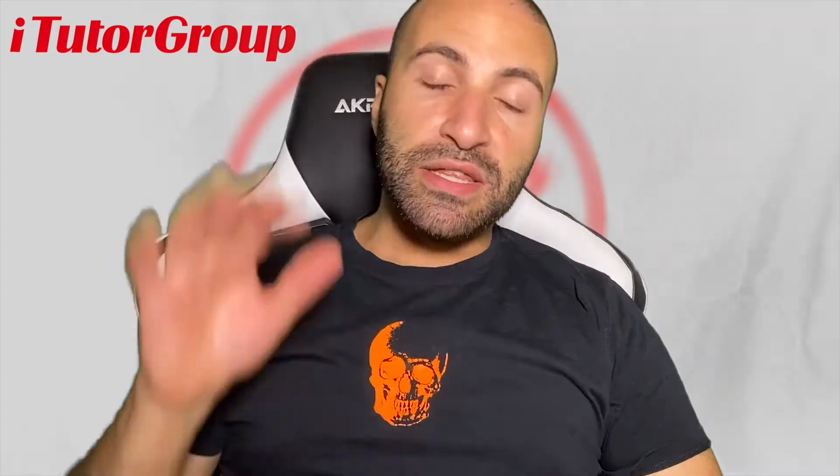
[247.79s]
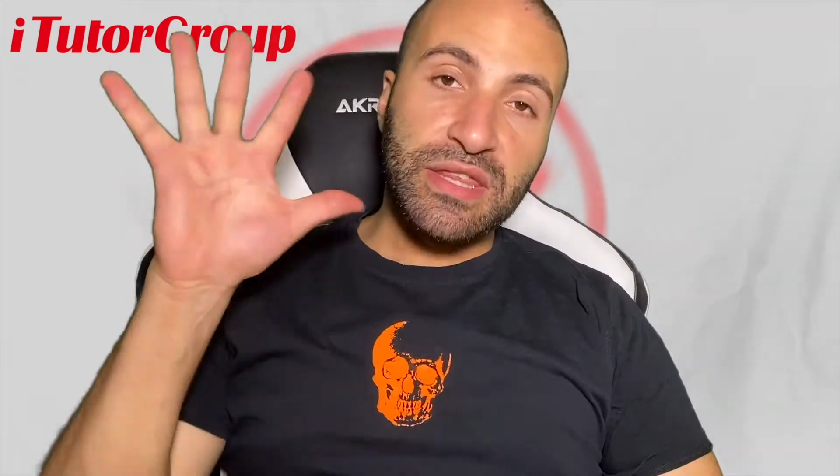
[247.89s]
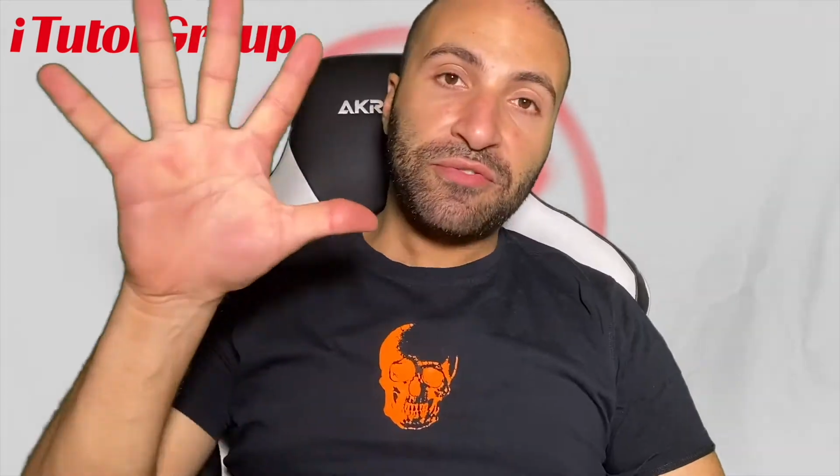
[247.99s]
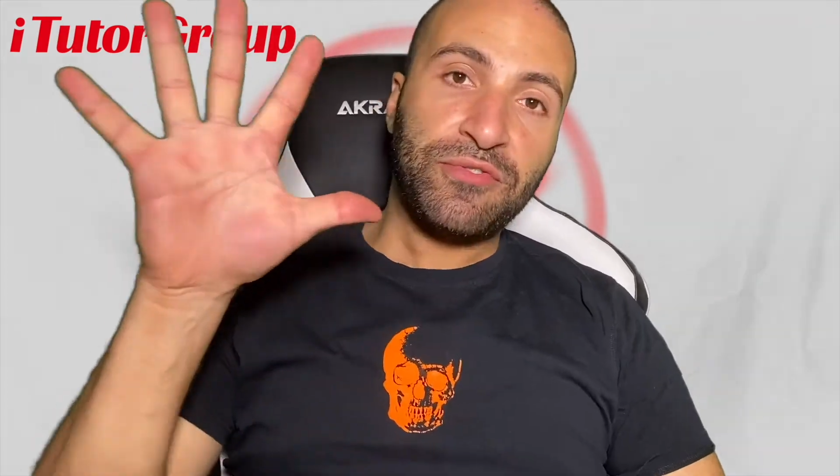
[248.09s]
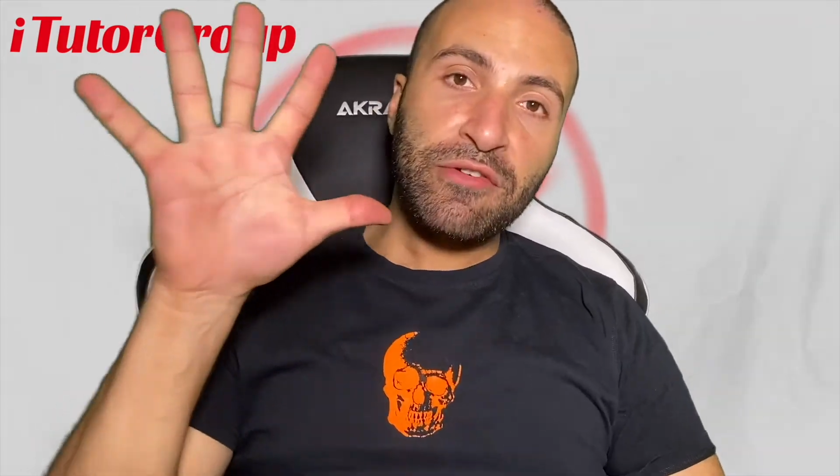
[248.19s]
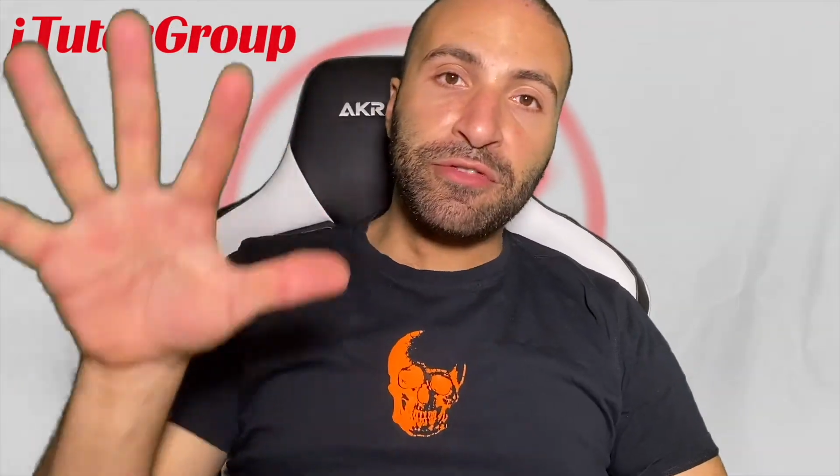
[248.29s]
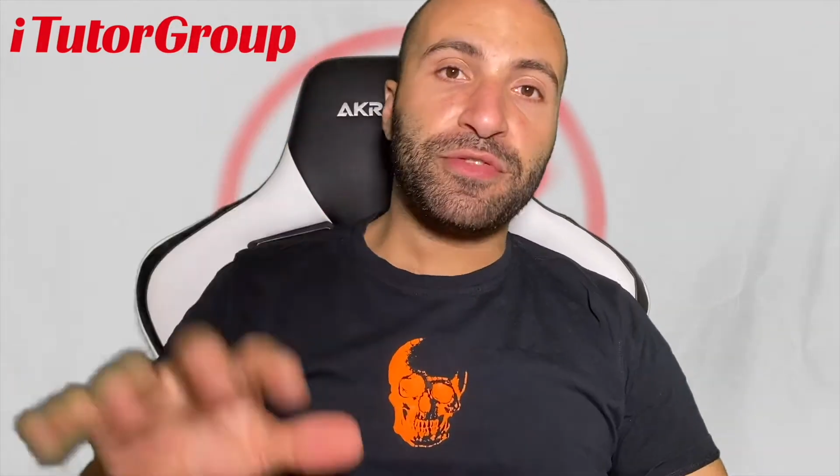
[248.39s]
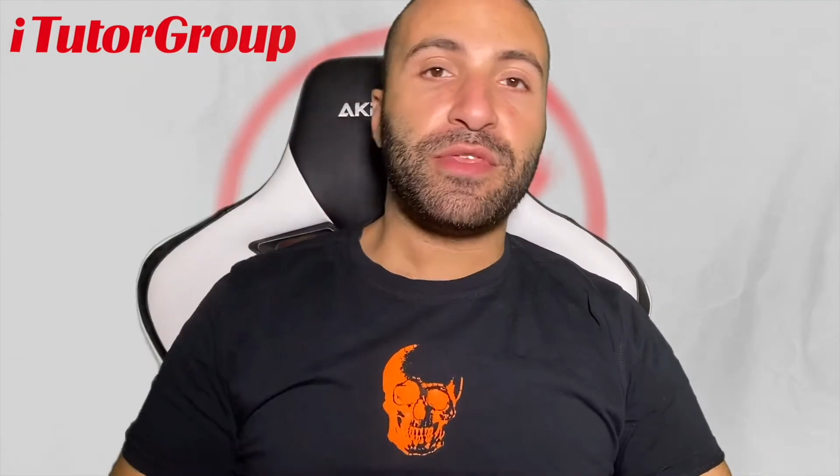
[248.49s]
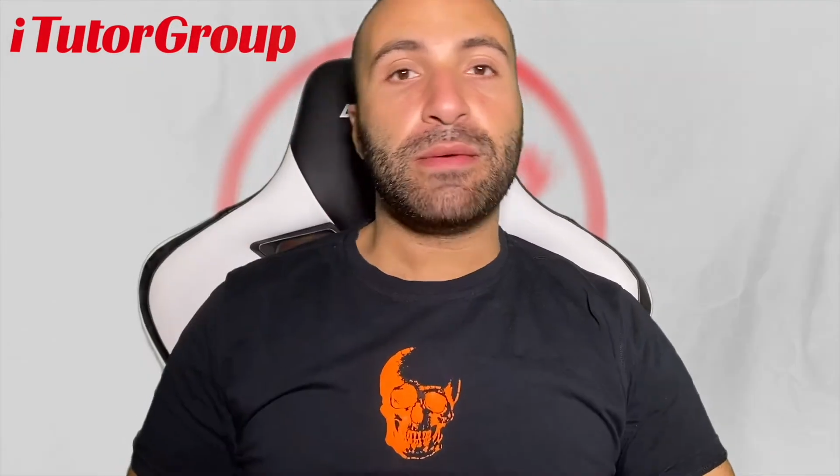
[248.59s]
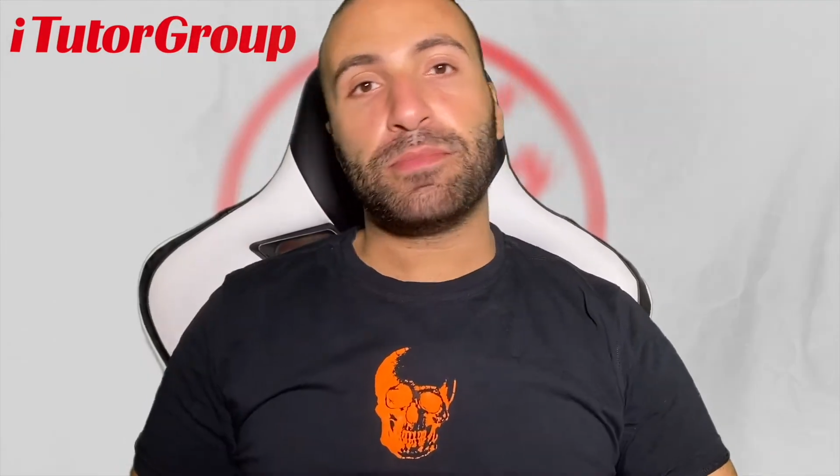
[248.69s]
The
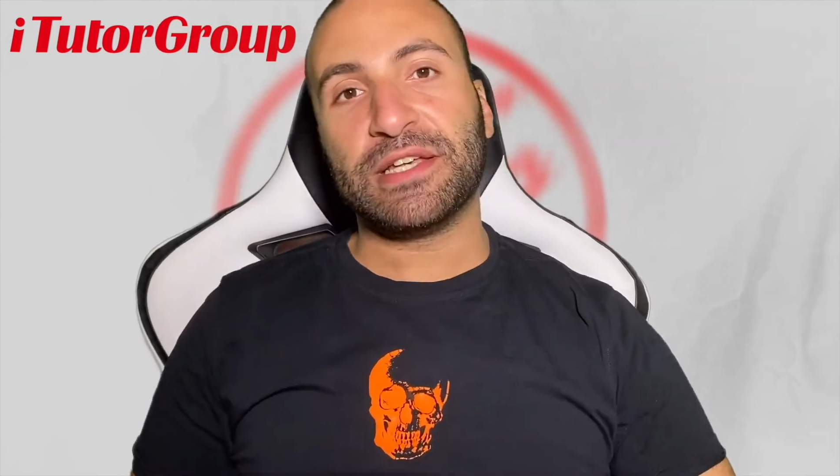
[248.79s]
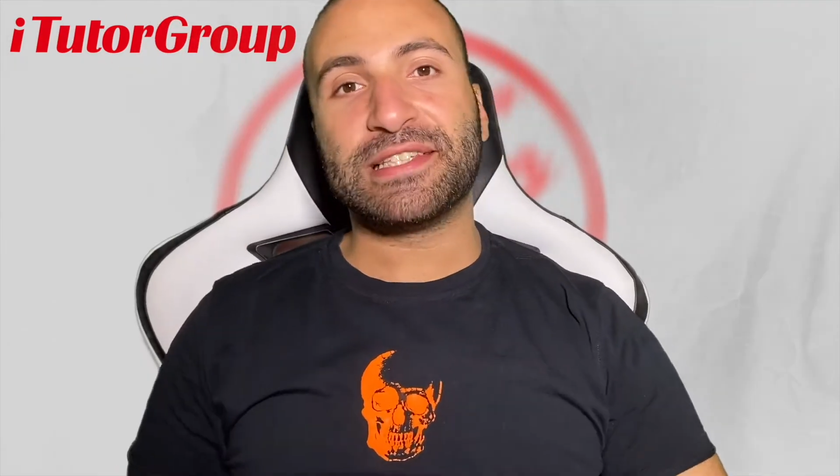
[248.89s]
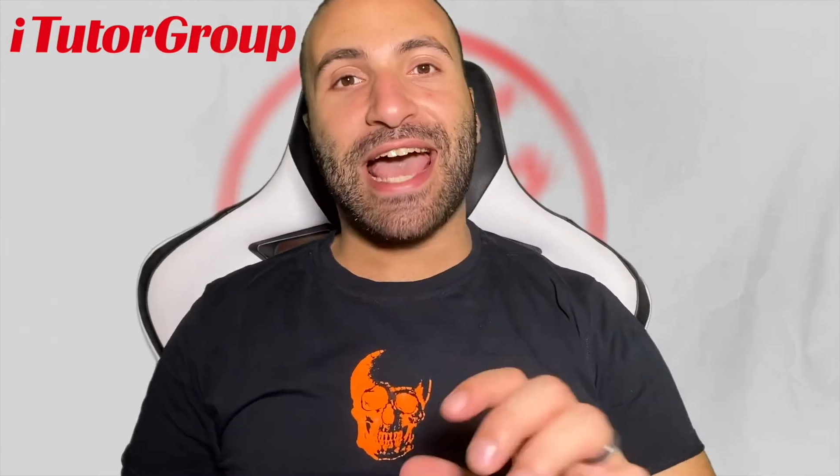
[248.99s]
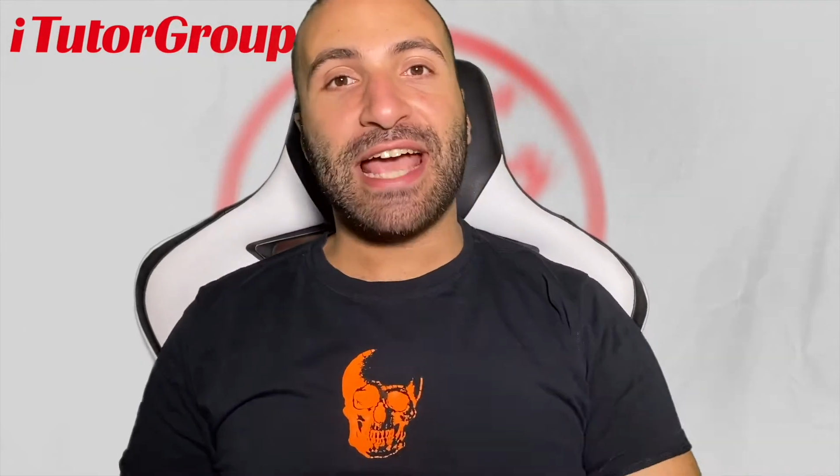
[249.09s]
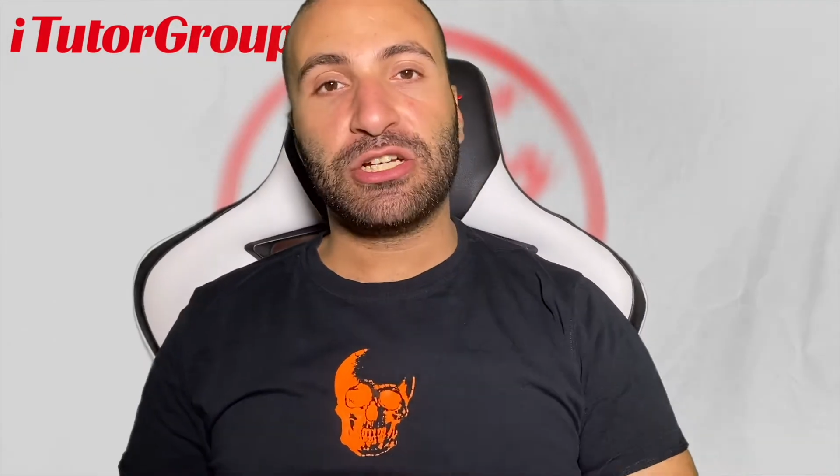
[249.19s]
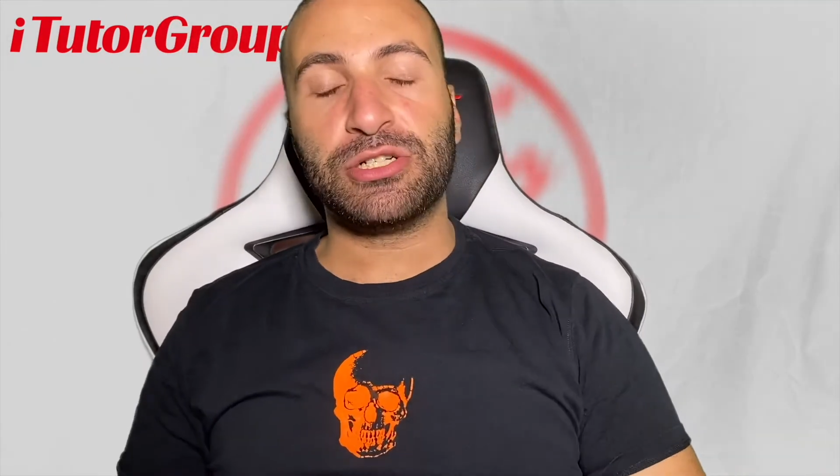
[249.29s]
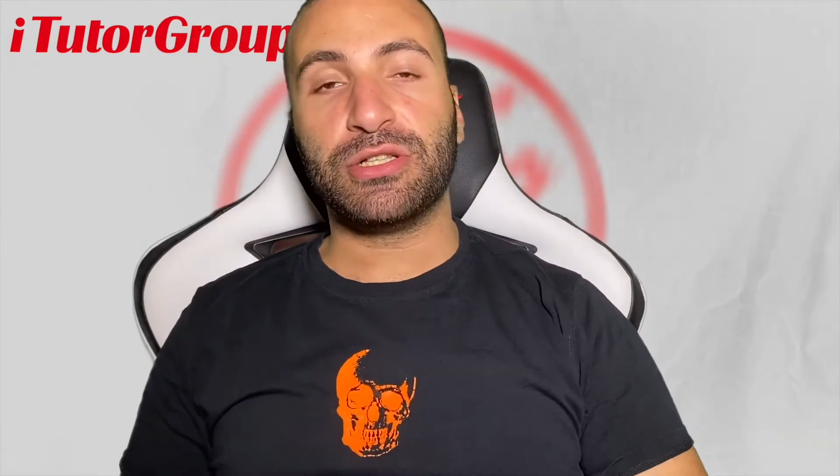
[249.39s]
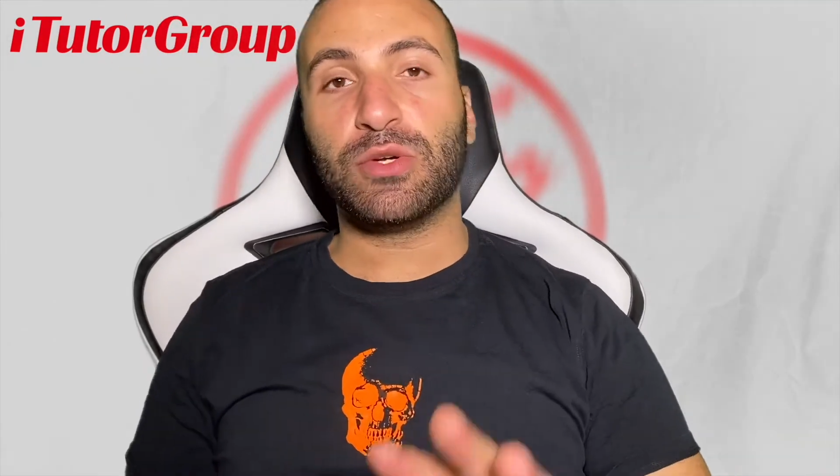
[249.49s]
5th tip is actually